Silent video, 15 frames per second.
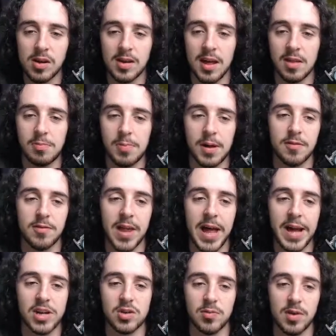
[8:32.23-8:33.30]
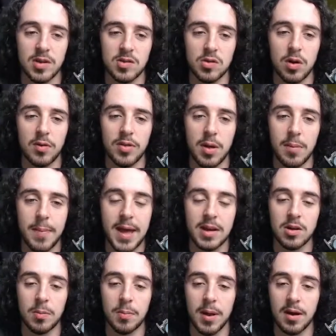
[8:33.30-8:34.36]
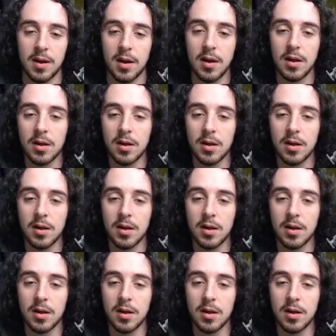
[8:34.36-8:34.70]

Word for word: death by the flagship vessel of their main competitor.